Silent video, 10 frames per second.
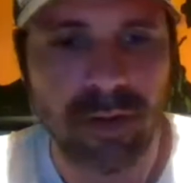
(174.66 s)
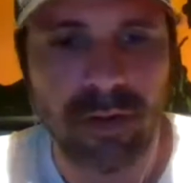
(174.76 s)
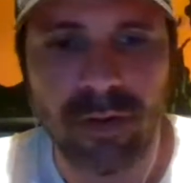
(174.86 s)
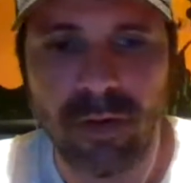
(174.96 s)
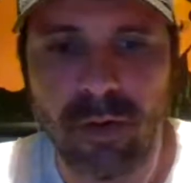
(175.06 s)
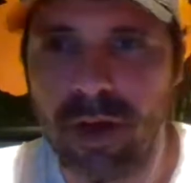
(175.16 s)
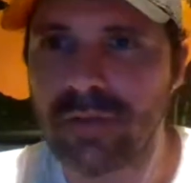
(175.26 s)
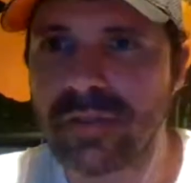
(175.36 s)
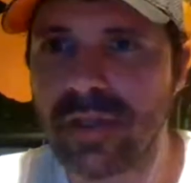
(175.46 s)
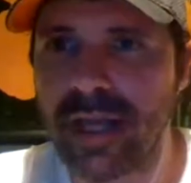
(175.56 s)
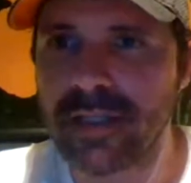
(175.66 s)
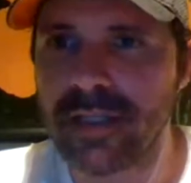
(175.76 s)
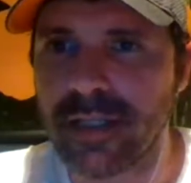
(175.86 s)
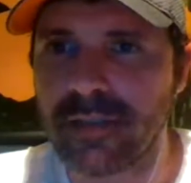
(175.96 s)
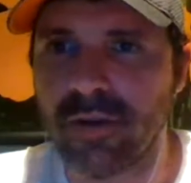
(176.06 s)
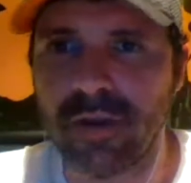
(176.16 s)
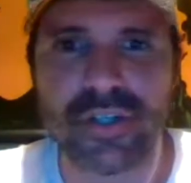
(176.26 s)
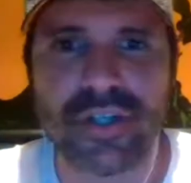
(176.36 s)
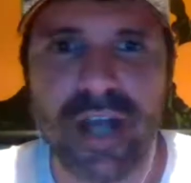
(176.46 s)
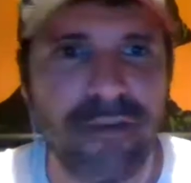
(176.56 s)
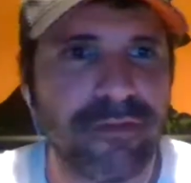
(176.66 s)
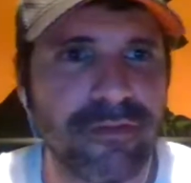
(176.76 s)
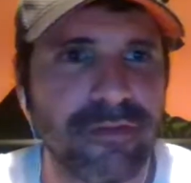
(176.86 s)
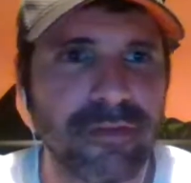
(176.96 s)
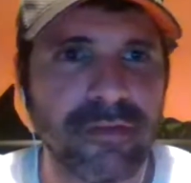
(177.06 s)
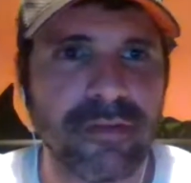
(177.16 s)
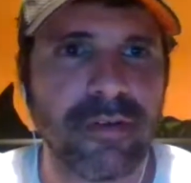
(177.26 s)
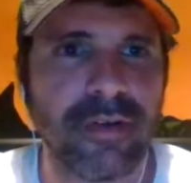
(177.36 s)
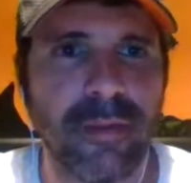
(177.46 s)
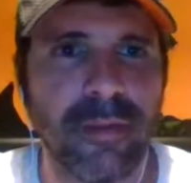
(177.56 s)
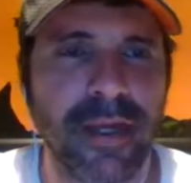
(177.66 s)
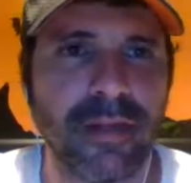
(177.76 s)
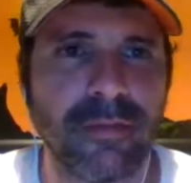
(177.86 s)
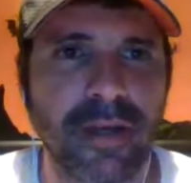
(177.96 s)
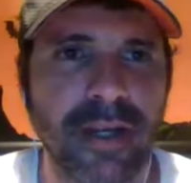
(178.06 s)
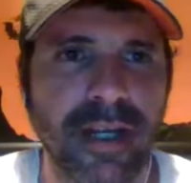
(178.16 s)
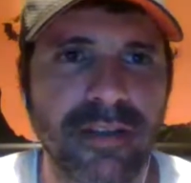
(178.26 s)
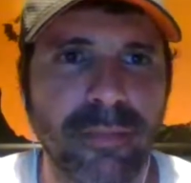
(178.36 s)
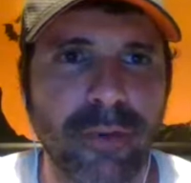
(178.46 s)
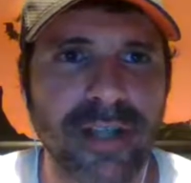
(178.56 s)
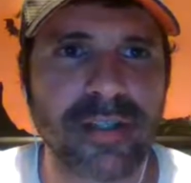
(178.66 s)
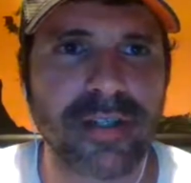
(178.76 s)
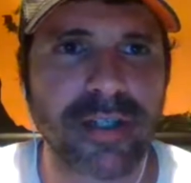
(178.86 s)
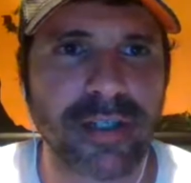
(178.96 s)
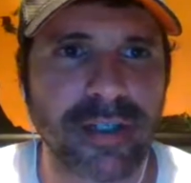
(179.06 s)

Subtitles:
Who else liked it? Only Jeff? I mean, I'm gonna get depressed here.